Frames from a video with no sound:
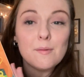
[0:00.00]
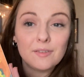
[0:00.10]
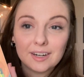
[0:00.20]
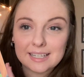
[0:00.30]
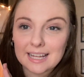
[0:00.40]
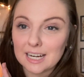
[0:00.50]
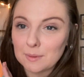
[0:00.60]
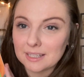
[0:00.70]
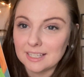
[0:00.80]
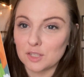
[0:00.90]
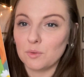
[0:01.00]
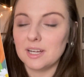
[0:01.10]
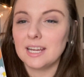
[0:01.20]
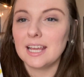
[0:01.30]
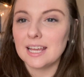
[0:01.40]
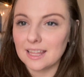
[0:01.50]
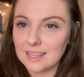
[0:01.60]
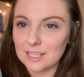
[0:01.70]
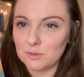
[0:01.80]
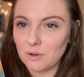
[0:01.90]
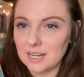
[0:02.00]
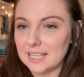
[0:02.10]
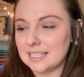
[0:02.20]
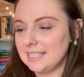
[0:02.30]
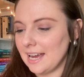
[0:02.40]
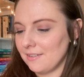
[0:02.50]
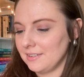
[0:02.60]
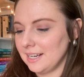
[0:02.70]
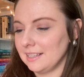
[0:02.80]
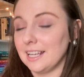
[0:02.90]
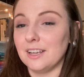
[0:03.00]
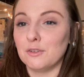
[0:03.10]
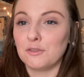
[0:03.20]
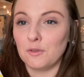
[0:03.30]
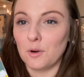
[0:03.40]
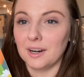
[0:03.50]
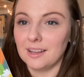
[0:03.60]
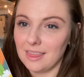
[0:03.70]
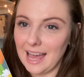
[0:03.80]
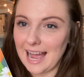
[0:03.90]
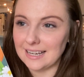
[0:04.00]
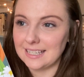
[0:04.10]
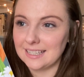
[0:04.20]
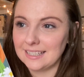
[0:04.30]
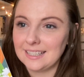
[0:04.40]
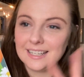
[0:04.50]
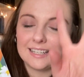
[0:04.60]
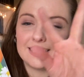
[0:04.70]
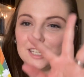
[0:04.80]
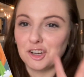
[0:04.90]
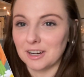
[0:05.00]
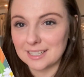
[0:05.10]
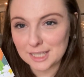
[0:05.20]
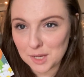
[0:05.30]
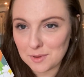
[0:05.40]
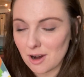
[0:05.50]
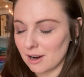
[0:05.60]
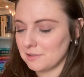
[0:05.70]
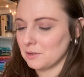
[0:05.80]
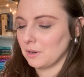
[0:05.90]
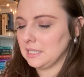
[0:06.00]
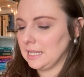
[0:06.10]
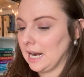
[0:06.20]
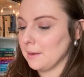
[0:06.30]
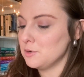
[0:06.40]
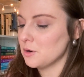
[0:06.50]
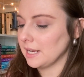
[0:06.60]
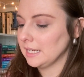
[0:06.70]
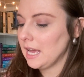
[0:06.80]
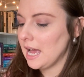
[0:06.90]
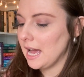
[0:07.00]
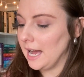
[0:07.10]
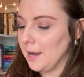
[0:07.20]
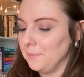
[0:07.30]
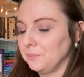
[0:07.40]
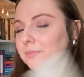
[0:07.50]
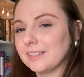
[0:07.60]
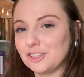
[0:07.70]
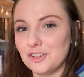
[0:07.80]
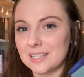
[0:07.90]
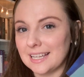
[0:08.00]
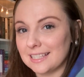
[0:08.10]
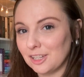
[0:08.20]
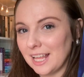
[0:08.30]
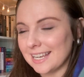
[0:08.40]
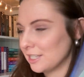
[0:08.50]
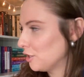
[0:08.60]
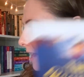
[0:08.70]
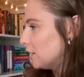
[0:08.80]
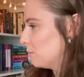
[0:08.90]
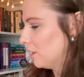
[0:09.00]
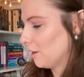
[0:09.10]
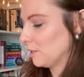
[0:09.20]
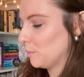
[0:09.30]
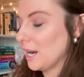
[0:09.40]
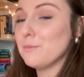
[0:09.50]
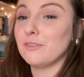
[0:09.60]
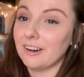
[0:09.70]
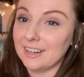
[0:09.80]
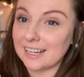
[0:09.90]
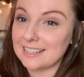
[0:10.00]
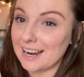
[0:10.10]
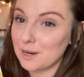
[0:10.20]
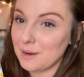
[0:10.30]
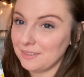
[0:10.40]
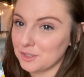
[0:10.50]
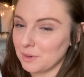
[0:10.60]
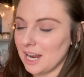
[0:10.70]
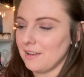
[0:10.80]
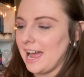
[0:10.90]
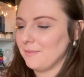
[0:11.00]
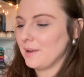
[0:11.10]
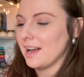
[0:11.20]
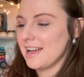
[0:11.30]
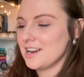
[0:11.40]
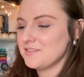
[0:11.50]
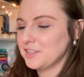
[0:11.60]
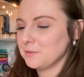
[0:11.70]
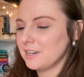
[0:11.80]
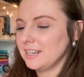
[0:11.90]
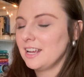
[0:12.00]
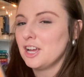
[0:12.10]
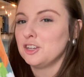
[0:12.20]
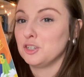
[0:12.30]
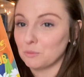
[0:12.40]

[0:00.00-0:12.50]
very excited about this one. This one is definitely for that secret TBR of sorts that I am doing. Um, just as a little hint, so that's one of those. But I'm very excited about this one. I've had my eye on this one to